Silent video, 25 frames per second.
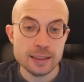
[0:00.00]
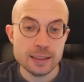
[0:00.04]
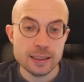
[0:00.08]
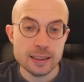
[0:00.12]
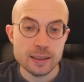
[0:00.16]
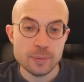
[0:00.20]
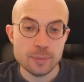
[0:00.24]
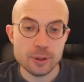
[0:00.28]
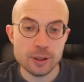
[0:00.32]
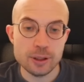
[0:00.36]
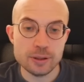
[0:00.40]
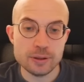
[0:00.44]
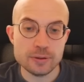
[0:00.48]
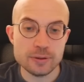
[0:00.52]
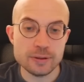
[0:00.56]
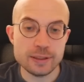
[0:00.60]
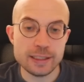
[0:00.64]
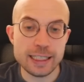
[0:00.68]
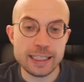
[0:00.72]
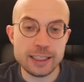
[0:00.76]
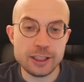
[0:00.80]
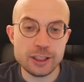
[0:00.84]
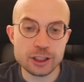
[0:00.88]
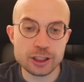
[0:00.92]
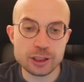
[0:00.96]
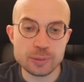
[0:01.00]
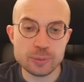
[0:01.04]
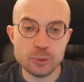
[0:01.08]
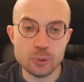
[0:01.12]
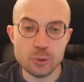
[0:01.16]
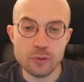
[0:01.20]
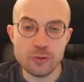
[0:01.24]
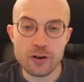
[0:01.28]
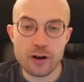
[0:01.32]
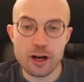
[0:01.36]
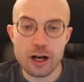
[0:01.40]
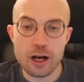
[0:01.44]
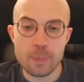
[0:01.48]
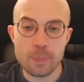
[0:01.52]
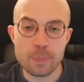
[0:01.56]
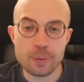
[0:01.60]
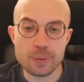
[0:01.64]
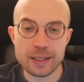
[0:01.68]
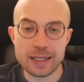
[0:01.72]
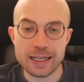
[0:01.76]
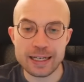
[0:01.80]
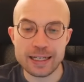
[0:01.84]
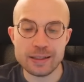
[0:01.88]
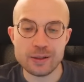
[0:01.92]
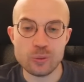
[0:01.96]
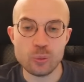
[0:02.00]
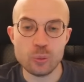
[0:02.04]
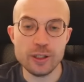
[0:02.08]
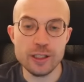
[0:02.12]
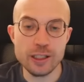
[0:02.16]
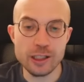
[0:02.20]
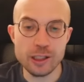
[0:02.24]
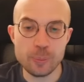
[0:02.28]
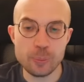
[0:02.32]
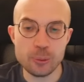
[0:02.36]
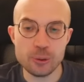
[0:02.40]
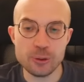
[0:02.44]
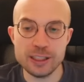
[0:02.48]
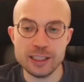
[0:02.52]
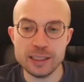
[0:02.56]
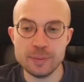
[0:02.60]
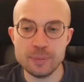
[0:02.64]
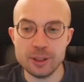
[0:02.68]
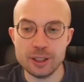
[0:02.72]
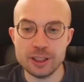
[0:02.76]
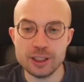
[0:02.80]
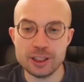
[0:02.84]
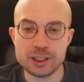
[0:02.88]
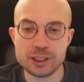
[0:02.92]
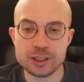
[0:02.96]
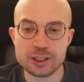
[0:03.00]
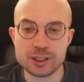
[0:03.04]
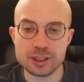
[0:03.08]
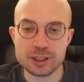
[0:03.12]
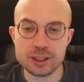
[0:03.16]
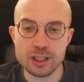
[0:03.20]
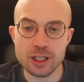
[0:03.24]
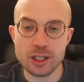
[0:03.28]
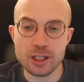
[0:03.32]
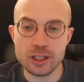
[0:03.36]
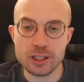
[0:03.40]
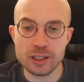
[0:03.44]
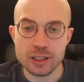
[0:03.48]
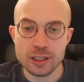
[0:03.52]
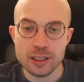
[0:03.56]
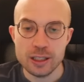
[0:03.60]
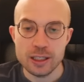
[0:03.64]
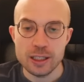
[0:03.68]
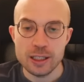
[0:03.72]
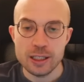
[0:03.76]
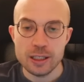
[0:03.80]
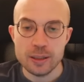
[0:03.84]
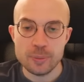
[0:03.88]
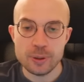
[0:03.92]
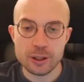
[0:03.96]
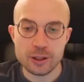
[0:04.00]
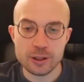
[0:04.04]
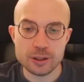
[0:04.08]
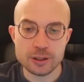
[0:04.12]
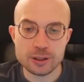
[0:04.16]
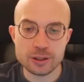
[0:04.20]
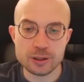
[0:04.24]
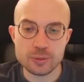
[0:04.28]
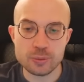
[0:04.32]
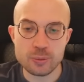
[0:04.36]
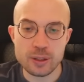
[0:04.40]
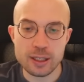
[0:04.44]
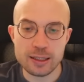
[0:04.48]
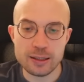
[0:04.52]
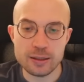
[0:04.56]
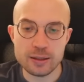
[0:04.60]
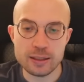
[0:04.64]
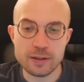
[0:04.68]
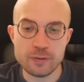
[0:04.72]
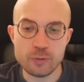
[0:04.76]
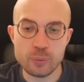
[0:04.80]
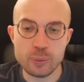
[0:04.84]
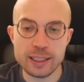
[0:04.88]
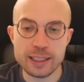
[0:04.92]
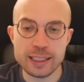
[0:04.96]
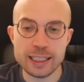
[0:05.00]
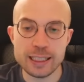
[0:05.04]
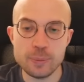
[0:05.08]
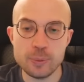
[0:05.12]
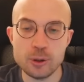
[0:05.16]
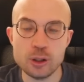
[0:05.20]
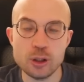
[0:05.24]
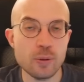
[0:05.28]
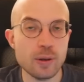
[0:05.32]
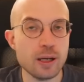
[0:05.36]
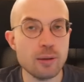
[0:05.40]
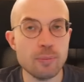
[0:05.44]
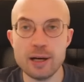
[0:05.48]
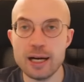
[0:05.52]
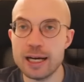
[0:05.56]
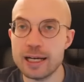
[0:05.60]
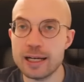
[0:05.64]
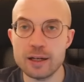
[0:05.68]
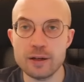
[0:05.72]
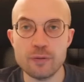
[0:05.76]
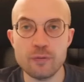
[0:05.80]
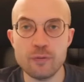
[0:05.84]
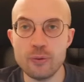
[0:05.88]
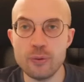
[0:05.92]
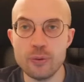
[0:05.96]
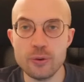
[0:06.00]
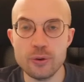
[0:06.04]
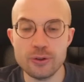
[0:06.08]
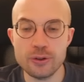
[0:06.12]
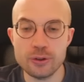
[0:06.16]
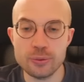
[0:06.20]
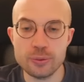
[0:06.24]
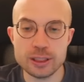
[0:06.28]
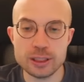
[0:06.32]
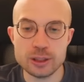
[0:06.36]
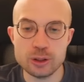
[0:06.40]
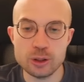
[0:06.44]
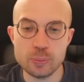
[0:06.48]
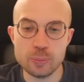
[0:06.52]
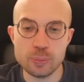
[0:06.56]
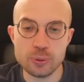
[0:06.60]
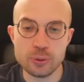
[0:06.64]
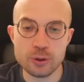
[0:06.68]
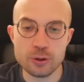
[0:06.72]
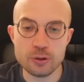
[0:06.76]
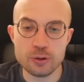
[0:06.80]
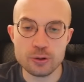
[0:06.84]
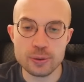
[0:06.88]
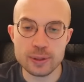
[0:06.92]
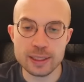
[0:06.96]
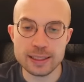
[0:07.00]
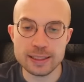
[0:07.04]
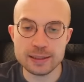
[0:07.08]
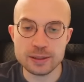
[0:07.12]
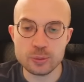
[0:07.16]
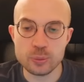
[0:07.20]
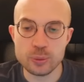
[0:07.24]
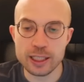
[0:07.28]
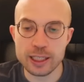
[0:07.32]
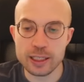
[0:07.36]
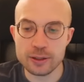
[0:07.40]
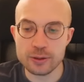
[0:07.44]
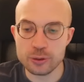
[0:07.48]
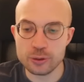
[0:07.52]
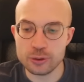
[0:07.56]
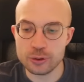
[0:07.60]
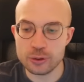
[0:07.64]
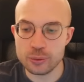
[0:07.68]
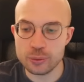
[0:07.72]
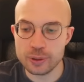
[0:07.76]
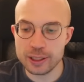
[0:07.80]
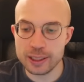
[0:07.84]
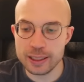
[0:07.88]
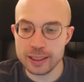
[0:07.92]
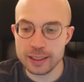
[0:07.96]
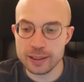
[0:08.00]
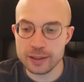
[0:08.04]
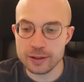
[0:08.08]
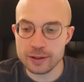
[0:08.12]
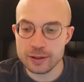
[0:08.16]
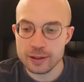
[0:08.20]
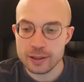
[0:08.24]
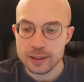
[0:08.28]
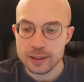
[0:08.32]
But they just move up and we are pretty much stuck because, well, if we keep going back and forth, there is no progress. We cannot go here.